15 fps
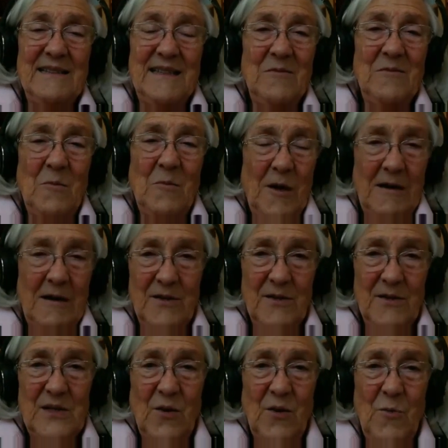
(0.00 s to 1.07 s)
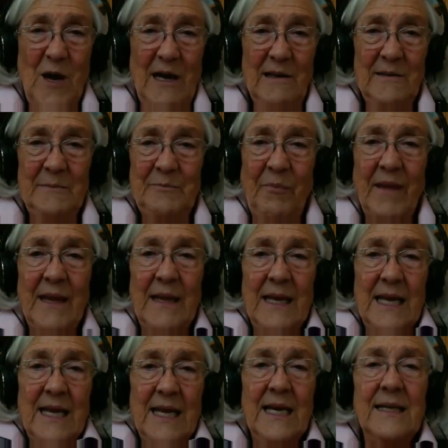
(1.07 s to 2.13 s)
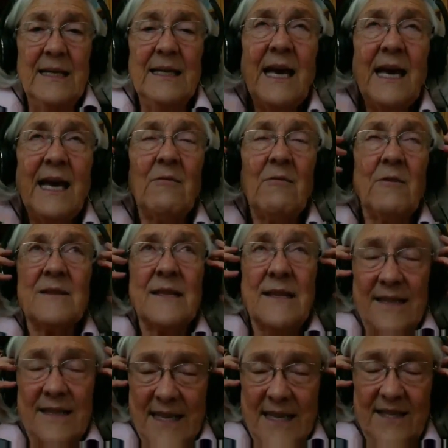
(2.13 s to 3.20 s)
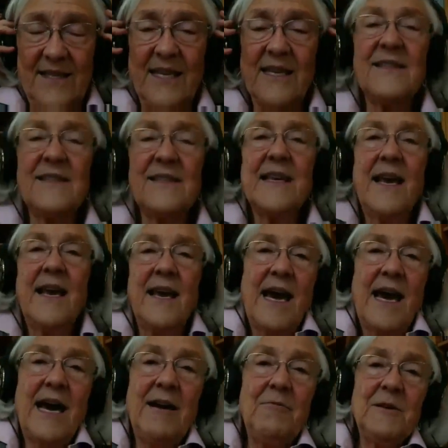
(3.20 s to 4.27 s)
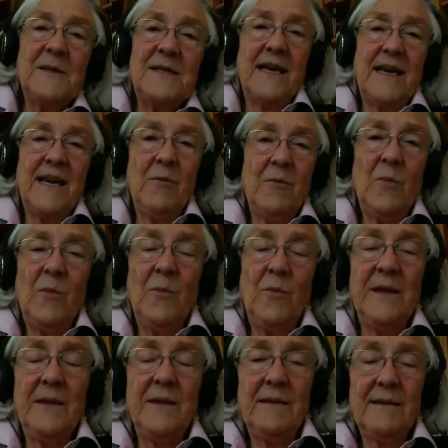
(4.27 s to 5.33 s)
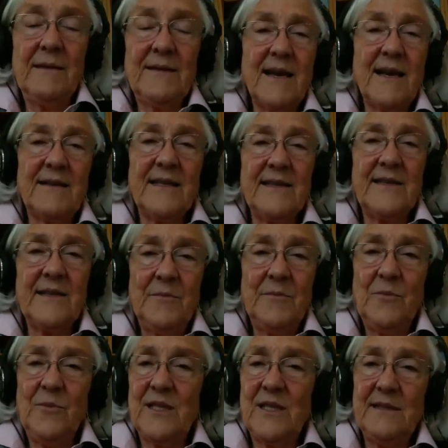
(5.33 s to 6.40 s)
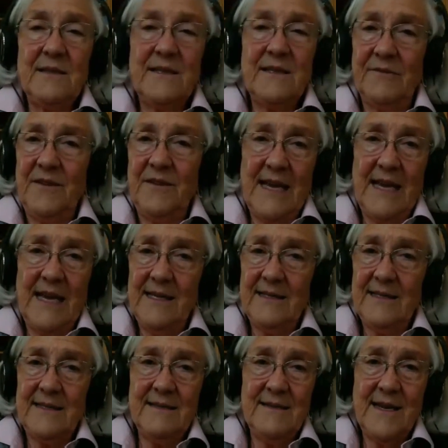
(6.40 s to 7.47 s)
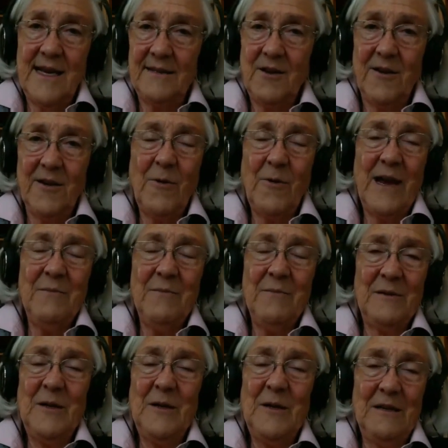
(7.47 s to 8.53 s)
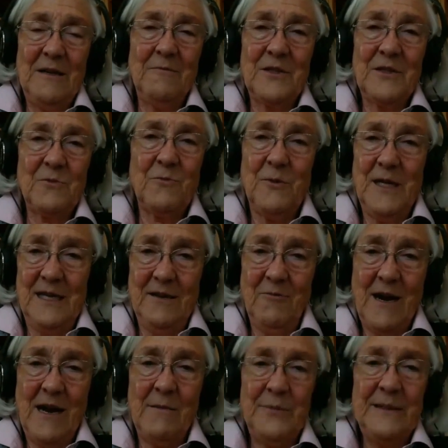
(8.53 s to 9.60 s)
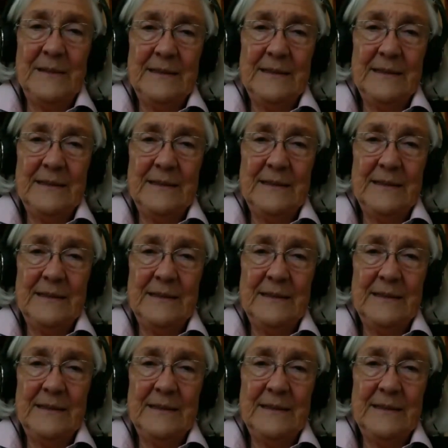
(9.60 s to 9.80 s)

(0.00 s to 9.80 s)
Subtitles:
didn't work out so well. And that was in the 60s, I would say, when sexism, which definitely has not gone away, but when it was really rampant.